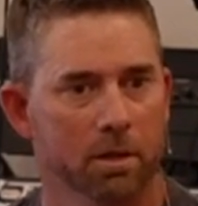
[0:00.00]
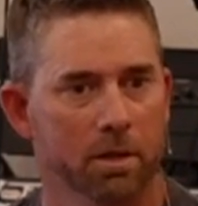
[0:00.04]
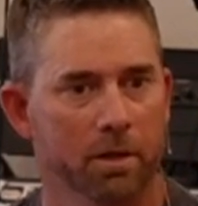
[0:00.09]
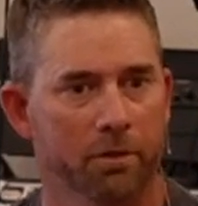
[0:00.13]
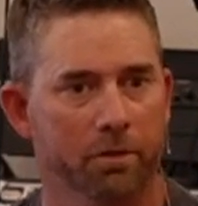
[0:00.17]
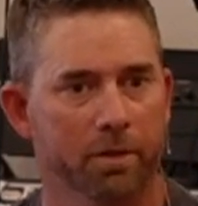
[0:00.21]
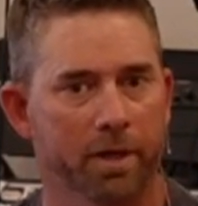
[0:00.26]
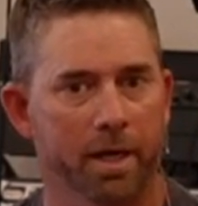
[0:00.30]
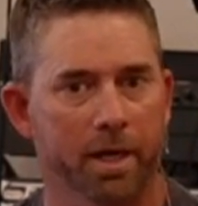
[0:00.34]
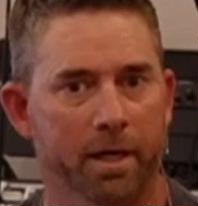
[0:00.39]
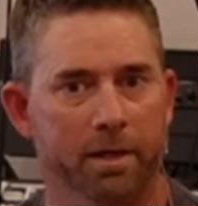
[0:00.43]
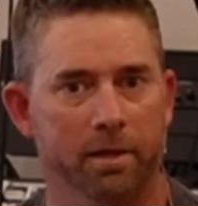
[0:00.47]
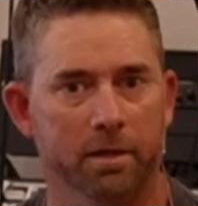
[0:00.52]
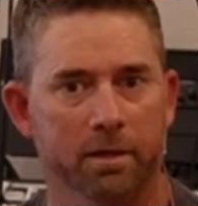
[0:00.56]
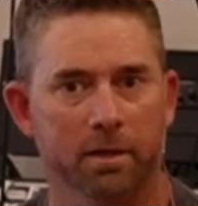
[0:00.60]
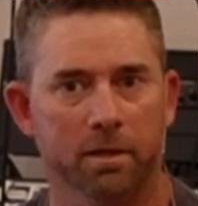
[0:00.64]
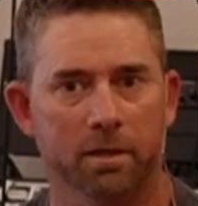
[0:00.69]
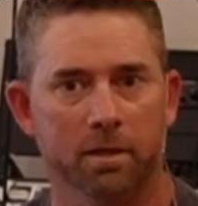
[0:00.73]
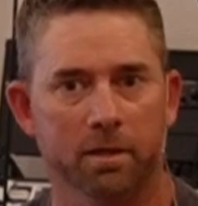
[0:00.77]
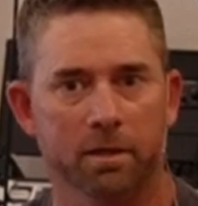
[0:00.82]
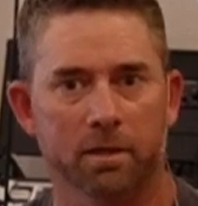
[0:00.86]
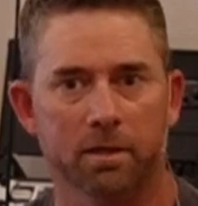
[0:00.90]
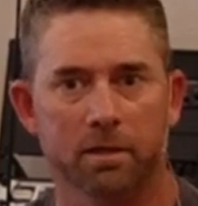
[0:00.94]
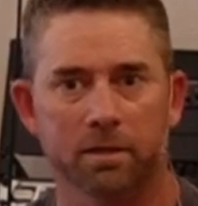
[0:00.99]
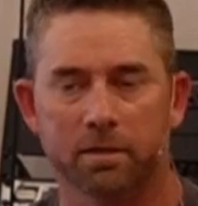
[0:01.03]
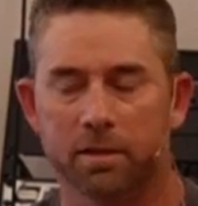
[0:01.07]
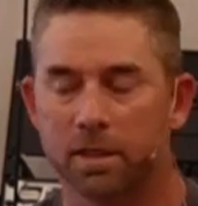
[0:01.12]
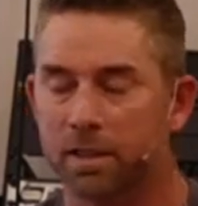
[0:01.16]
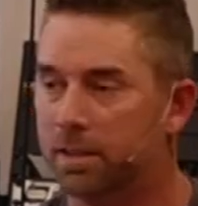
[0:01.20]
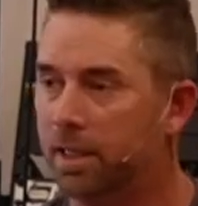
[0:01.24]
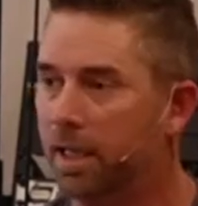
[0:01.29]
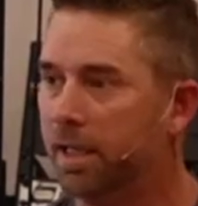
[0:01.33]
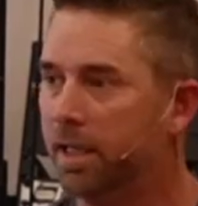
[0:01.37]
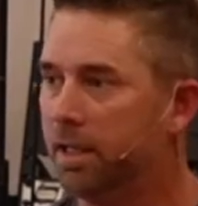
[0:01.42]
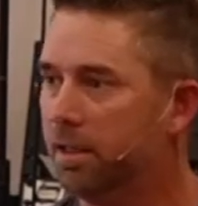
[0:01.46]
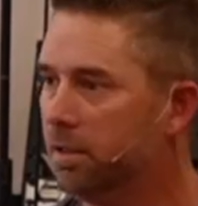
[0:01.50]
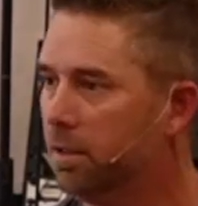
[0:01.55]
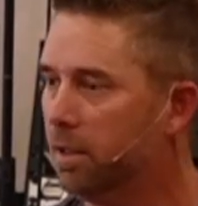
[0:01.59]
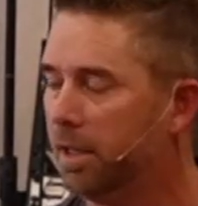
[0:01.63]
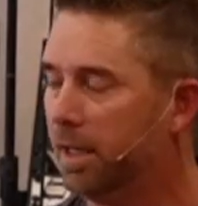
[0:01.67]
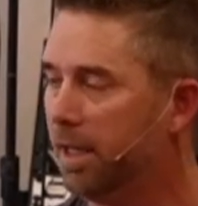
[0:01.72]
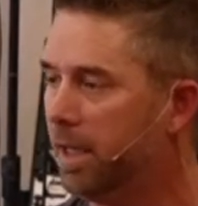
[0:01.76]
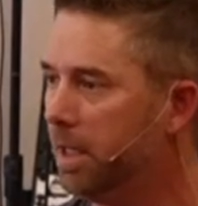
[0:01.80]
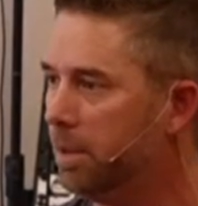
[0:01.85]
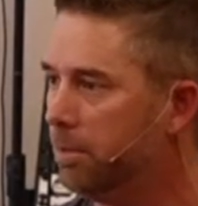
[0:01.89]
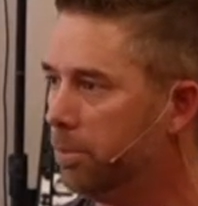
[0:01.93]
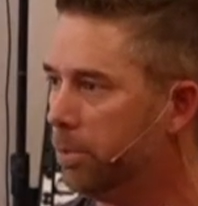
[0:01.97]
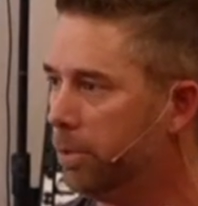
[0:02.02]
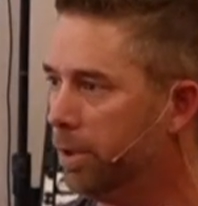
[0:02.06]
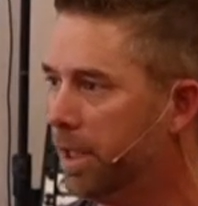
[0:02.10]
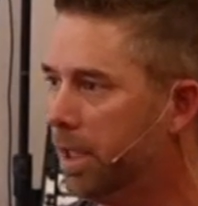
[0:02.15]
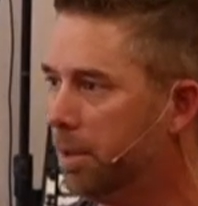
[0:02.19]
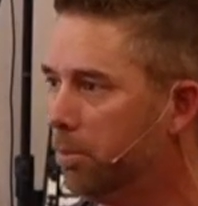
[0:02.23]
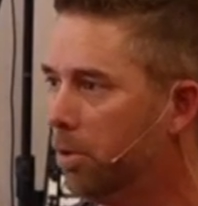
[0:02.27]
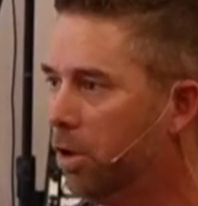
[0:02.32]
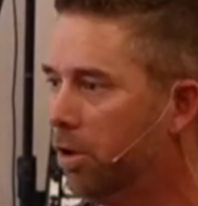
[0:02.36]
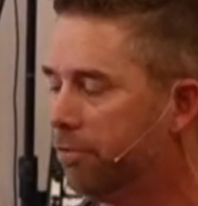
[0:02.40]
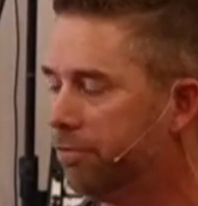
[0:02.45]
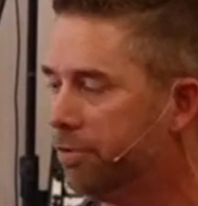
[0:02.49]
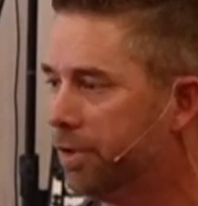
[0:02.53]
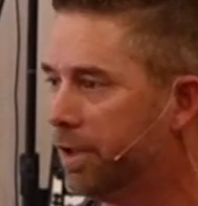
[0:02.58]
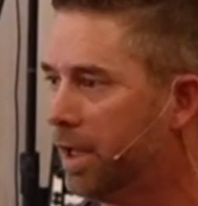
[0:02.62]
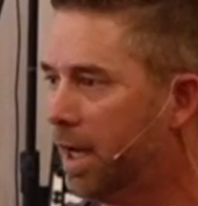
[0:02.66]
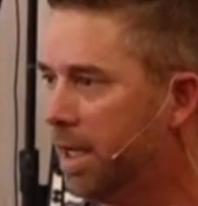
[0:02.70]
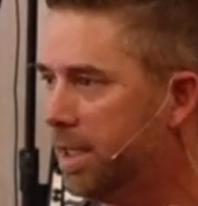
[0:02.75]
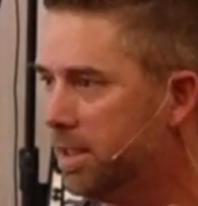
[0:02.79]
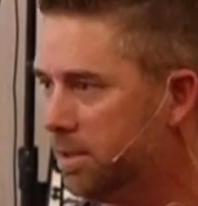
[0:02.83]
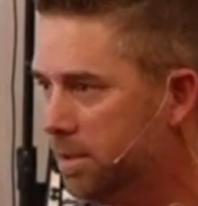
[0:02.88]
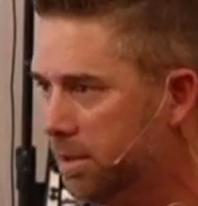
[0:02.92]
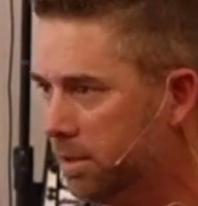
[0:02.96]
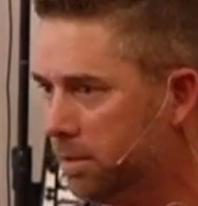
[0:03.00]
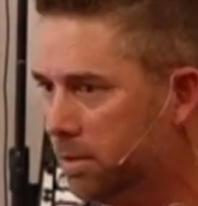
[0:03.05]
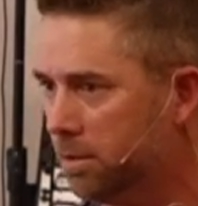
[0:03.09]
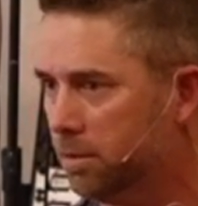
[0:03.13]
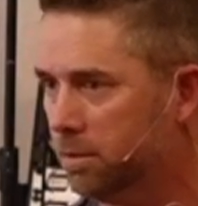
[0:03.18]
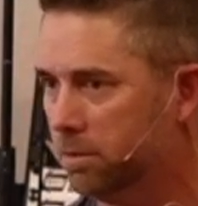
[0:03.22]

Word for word: that the day that Abraham offered Isaac